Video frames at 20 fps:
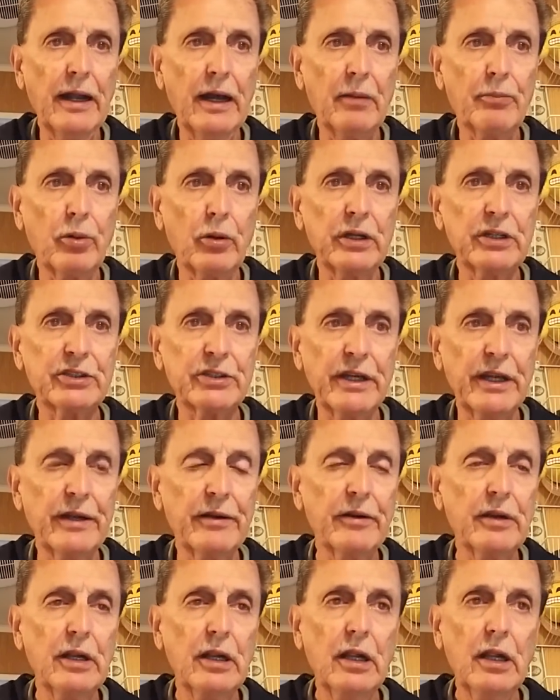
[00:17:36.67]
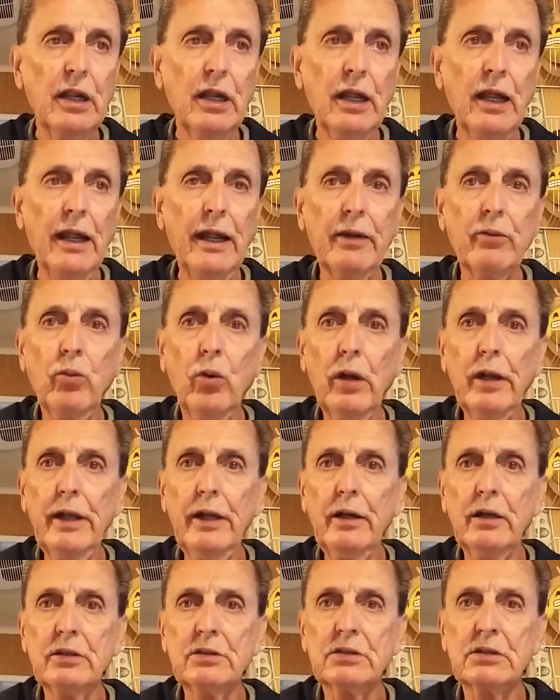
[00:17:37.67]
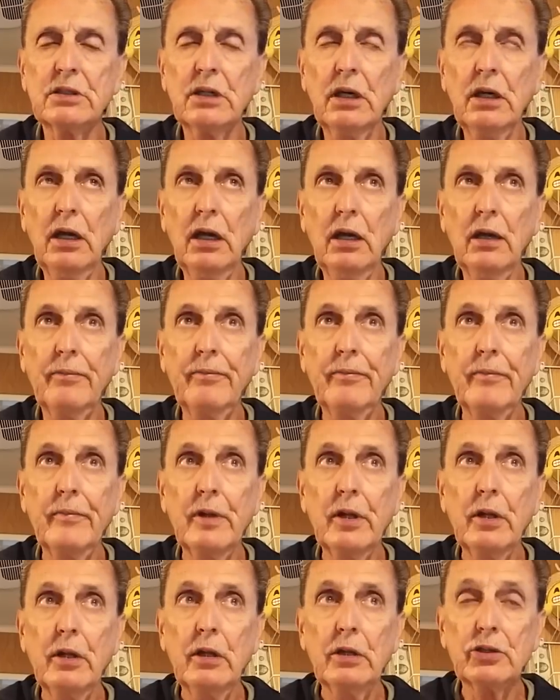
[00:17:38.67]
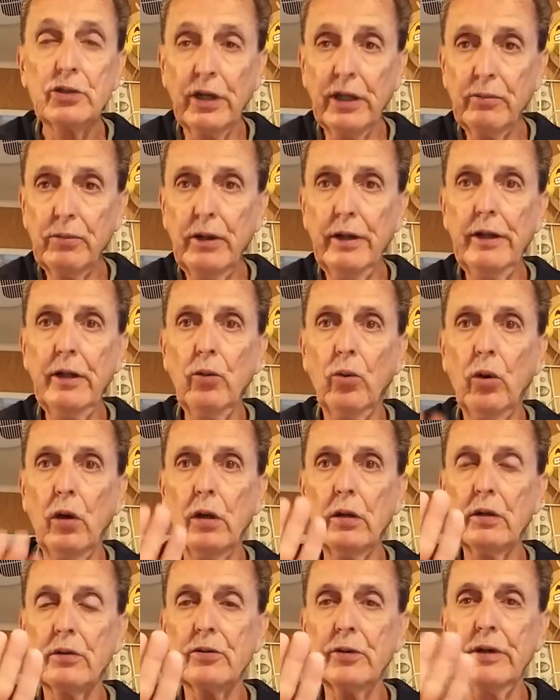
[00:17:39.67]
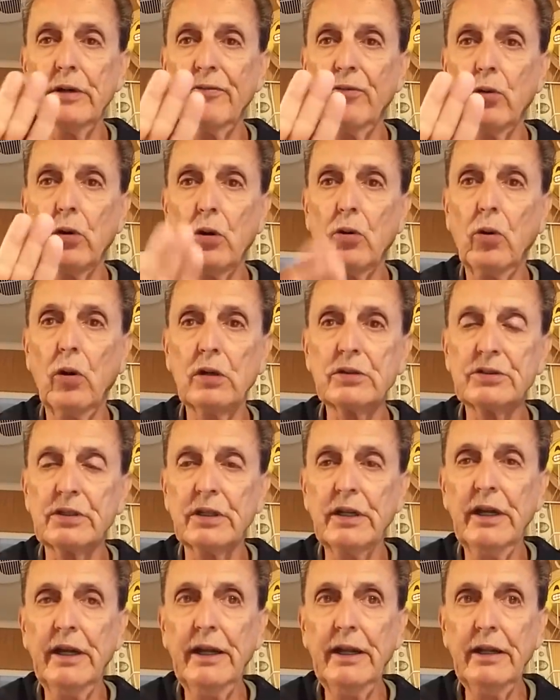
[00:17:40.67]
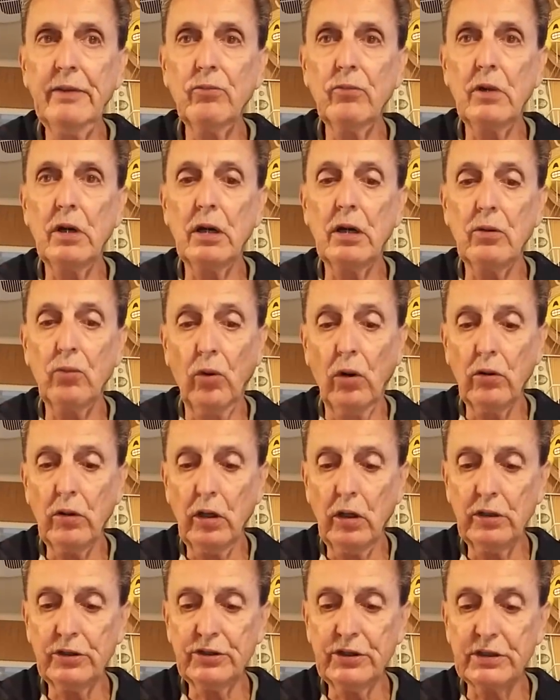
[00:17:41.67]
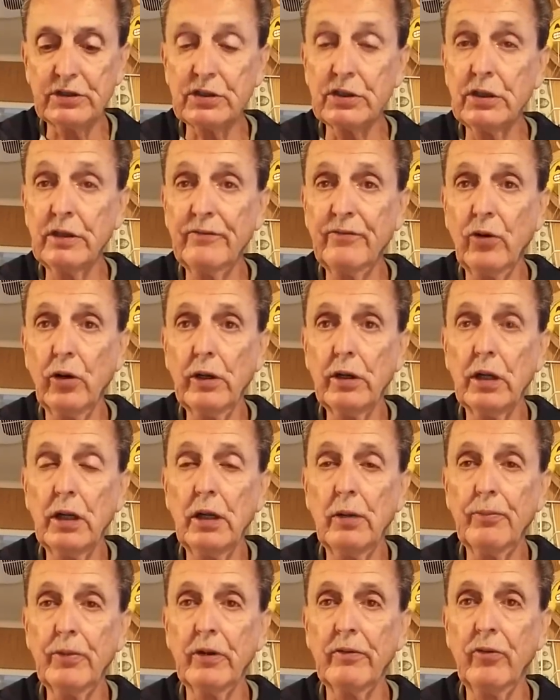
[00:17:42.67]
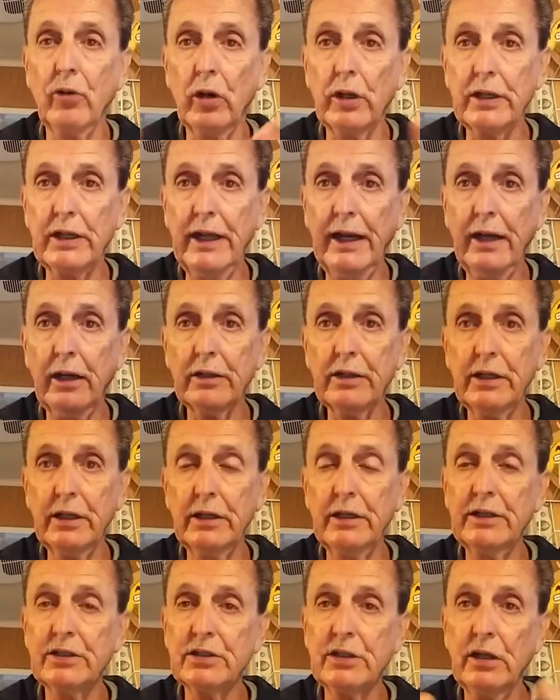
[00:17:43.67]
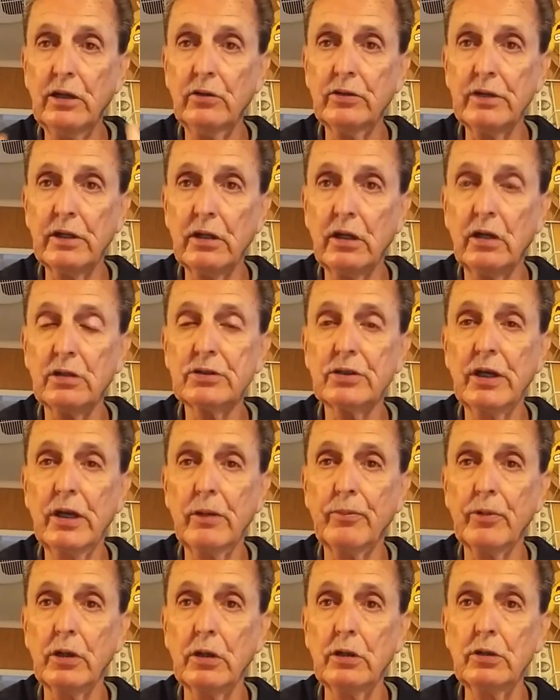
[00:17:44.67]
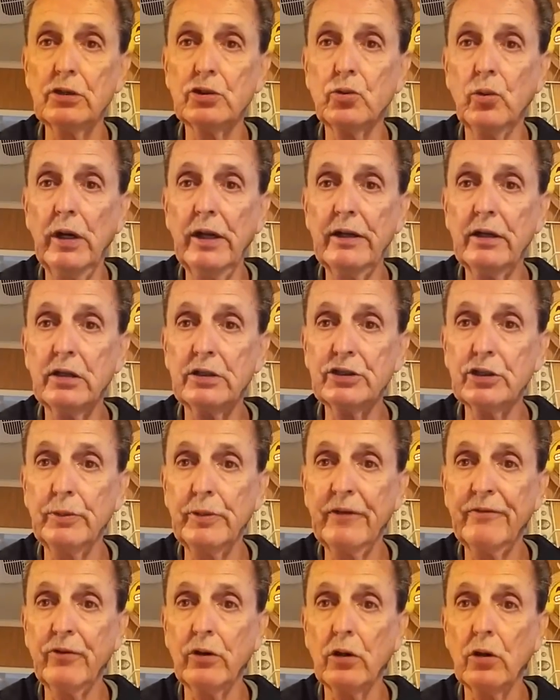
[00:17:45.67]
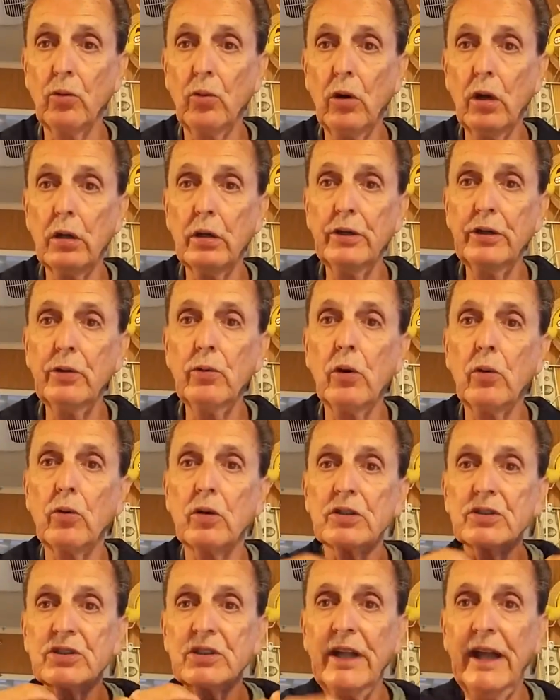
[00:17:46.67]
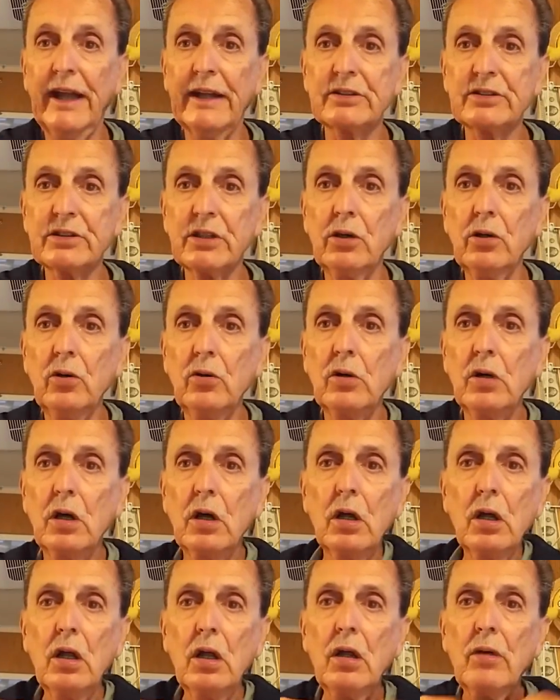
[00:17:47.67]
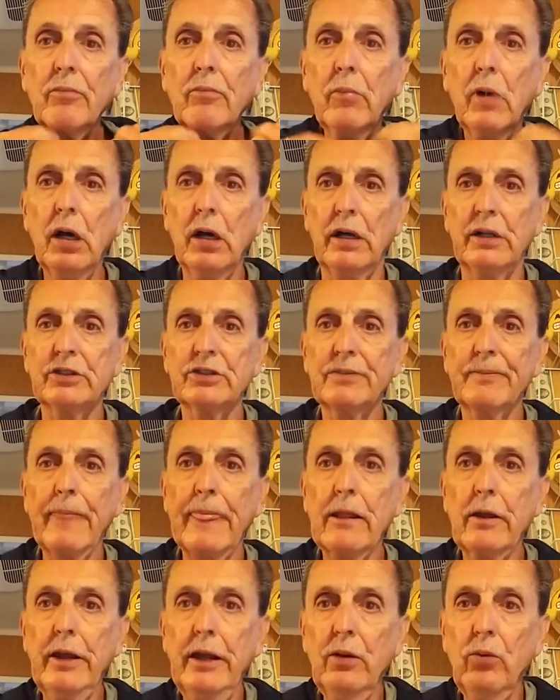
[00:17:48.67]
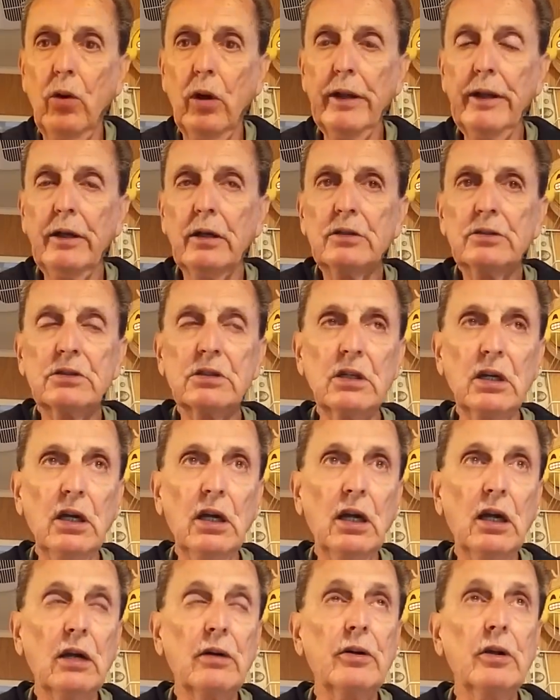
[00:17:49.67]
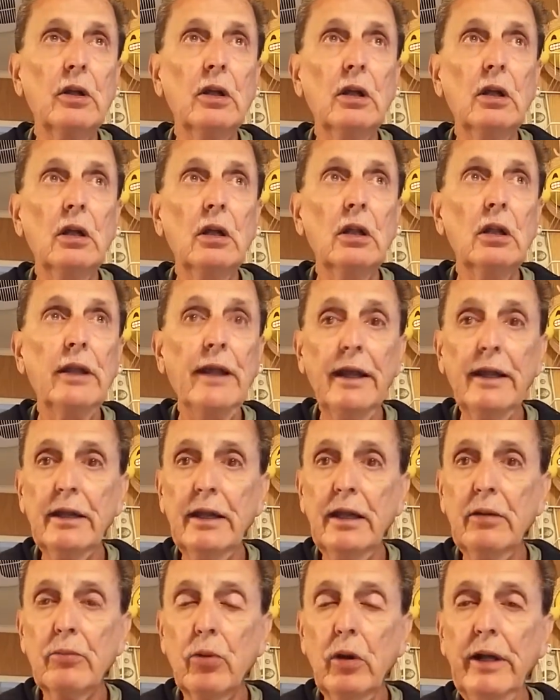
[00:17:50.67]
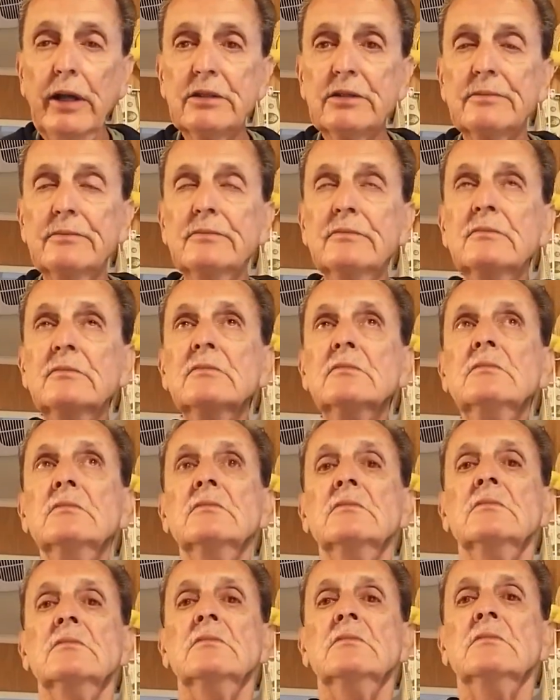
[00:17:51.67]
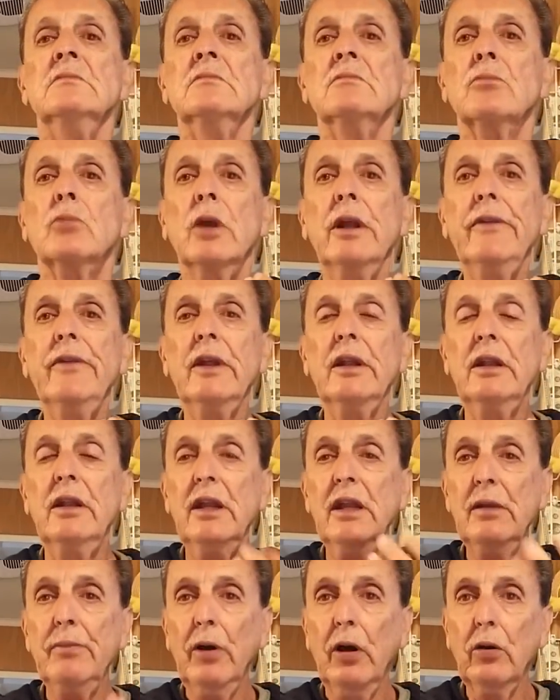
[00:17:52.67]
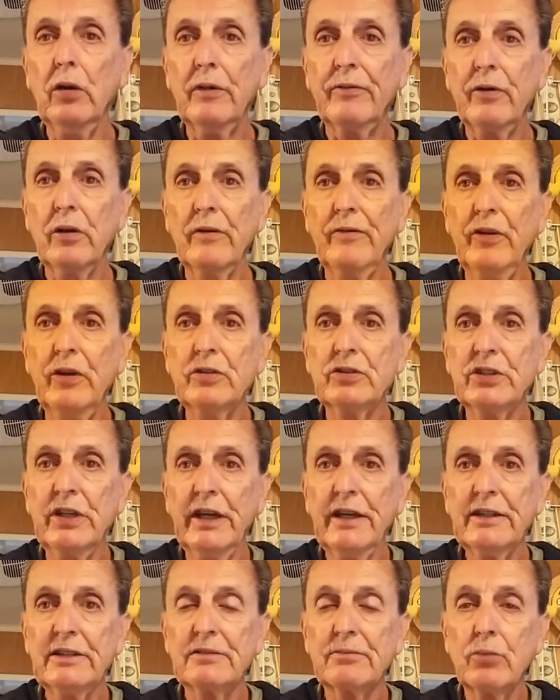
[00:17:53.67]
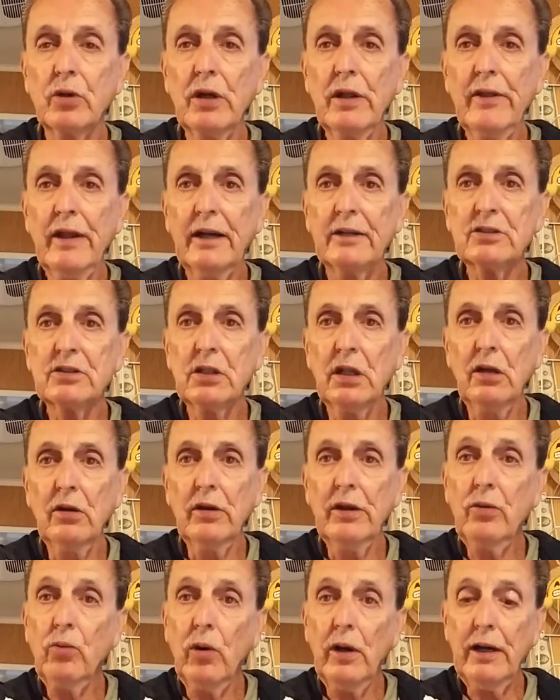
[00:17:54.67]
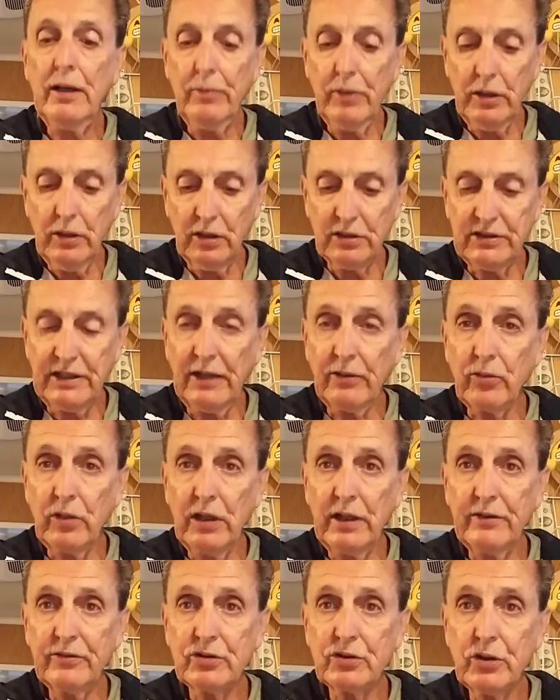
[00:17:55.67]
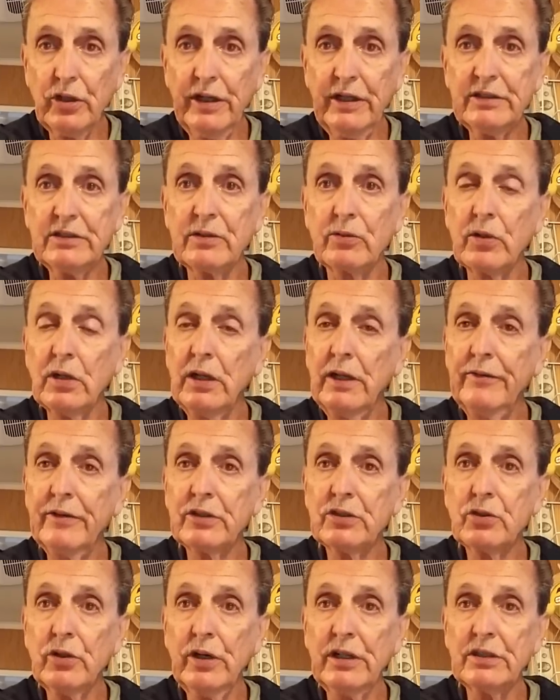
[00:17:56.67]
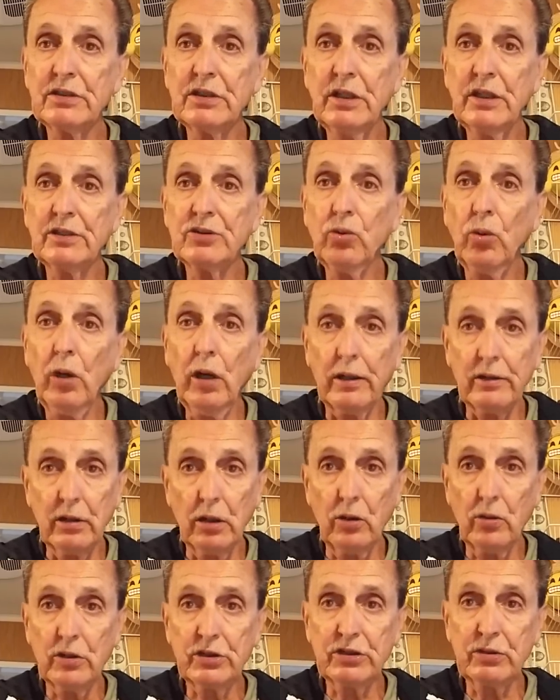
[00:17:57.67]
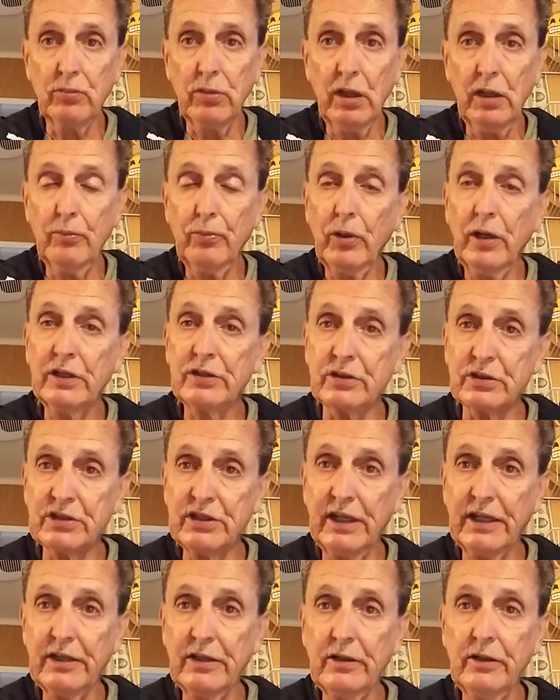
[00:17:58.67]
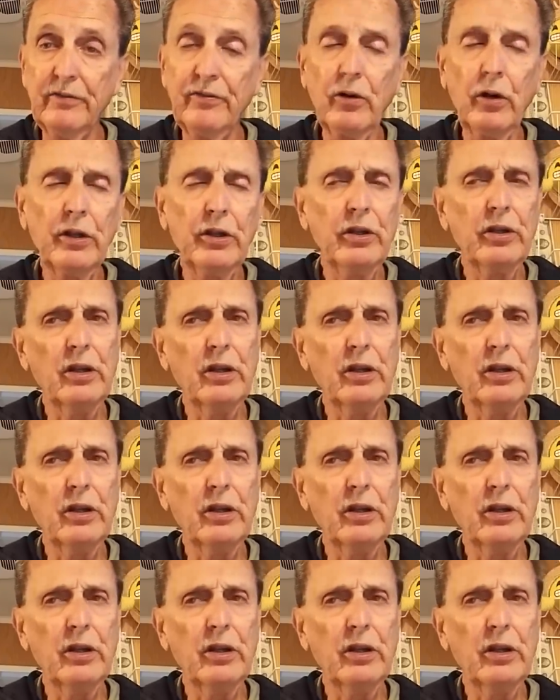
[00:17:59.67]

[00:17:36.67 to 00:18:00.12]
I appreciate it. And what else? Uh, drink plenty of water, three or four quarts a day. Uh, won't hurt you. It's good for you. It'll help you avoid gout, kidney stone. It'll also help you lose weight because you'll be full of water and you won't want to snack so much. Okay, what else? Uh, take deep breaths. Breathe in deep, hold it for a few seconds, and breathe out slowly. Why? Because that relieves stress, and relieving stress does what? Lowers your blood pressure. Is that good for you?